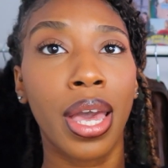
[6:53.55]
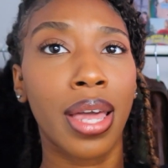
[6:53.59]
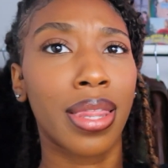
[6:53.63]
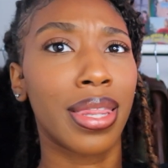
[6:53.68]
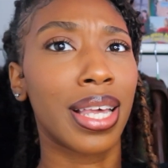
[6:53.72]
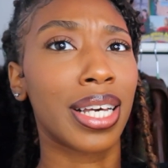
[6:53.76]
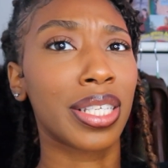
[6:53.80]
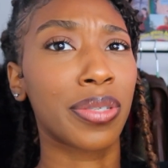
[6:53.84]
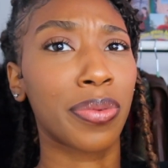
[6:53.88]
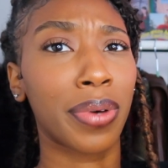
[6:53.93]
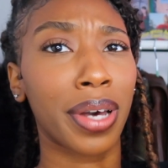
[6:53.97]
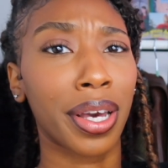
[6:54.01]

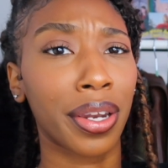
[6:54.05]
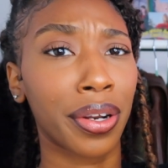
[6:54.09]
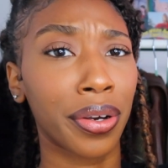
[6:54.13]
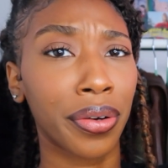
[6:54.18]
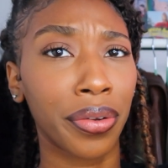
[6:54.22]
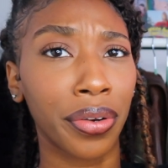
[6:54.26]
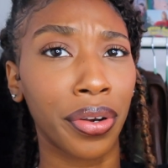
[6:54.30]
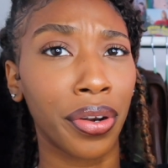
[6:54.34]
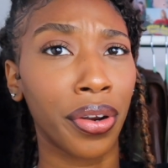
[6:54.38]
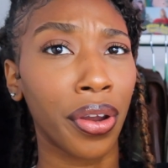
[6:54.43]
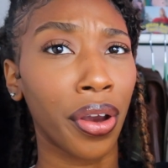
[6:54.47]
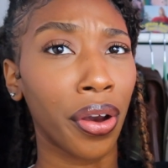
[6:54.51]
That's why I
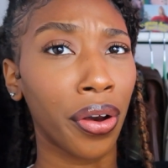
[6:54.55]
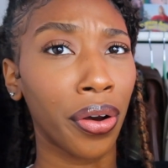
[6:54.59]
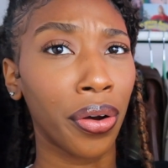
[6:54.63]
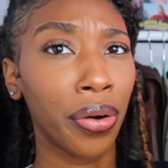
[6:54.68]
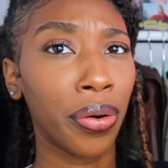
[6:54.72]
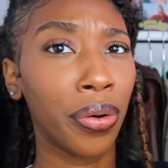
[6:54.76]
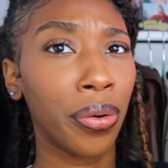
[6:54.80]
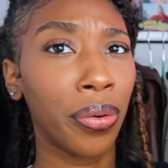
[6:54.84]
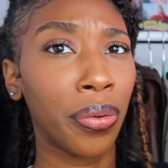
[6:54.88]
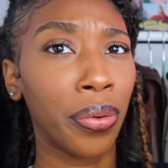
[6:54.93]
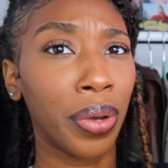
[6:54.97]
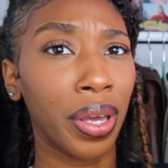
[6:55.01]
don't
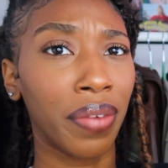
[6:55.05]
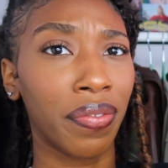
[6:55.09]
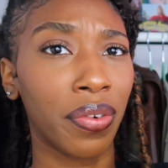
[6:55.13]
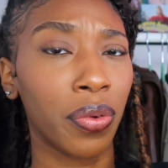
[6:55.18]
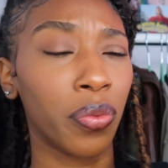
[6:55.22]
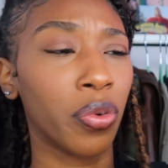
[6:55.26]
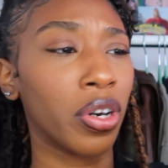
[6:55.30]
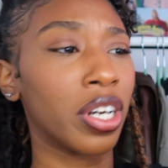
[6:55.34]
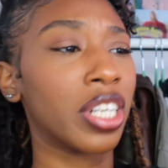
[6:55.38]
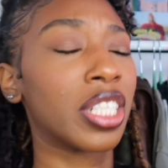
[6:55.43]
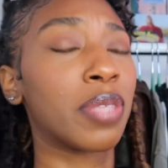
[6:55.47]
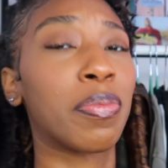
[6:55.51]
know if it
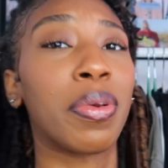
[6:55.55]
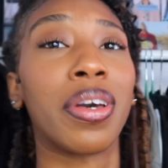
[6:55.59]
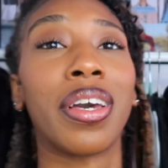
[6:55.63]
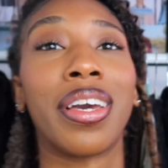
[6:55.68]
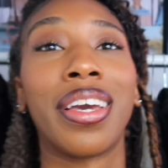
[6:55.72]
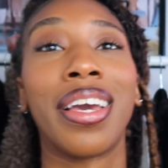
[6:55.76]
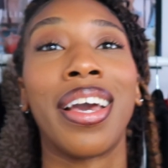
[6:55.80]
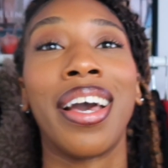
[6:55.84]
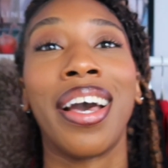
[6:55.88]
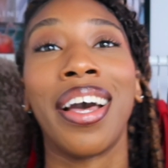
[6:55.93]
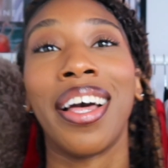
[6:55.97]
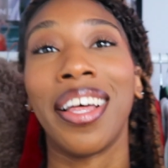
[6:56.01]
was, but